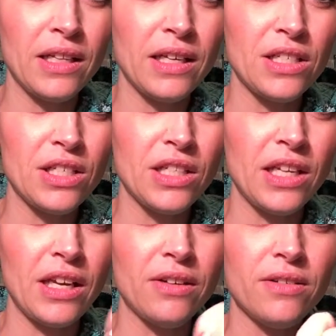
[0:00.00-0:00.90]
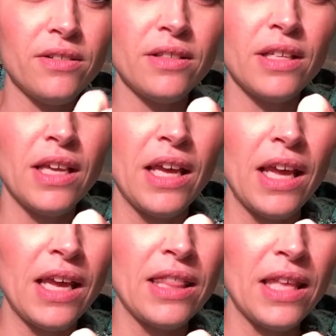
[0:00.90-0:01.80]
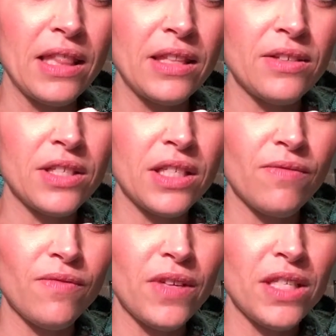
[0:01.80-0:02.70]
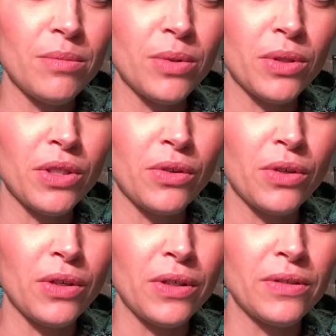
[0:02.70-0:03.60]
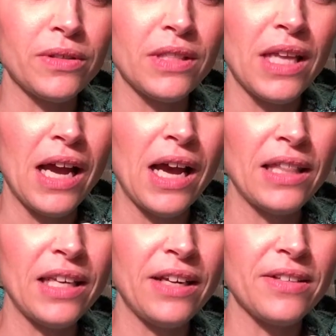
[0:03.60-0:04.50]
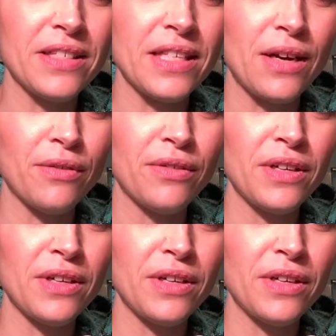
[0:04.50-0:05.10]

and then there's an invisible cuticle on the nail itself.